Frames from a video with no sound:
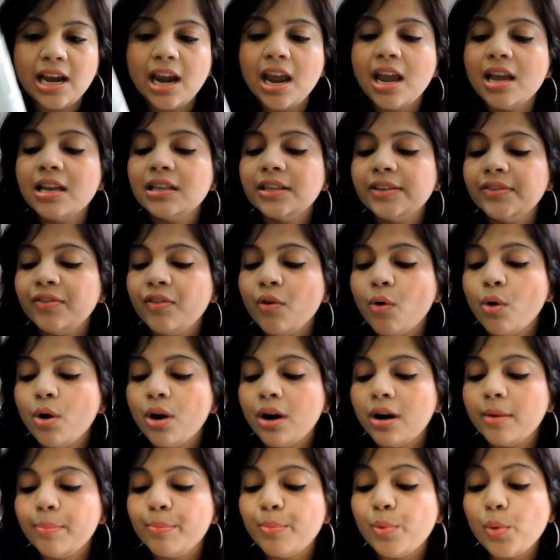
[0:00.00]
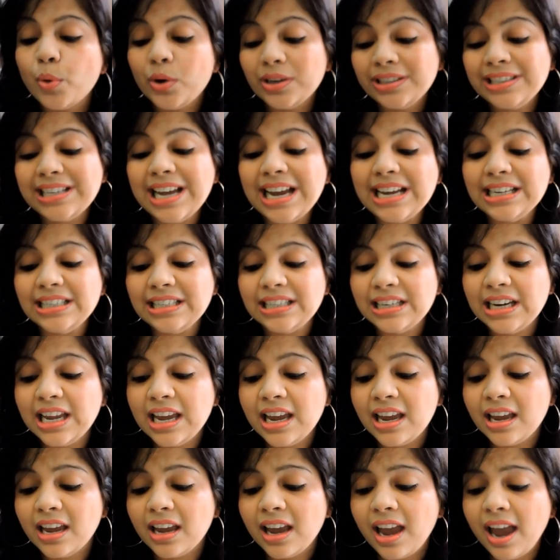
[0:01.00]
it is for pore
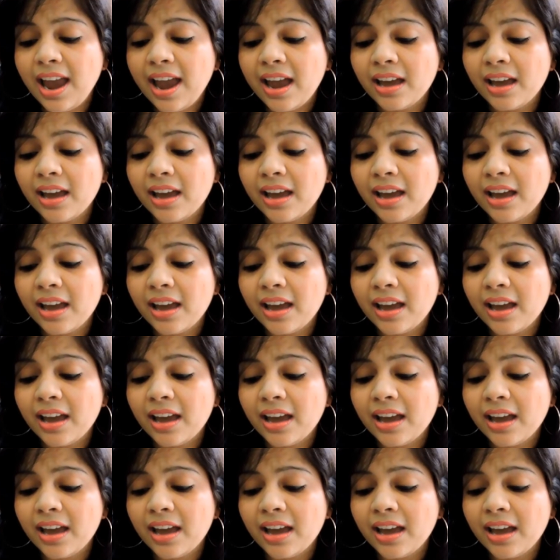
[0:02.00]
tightening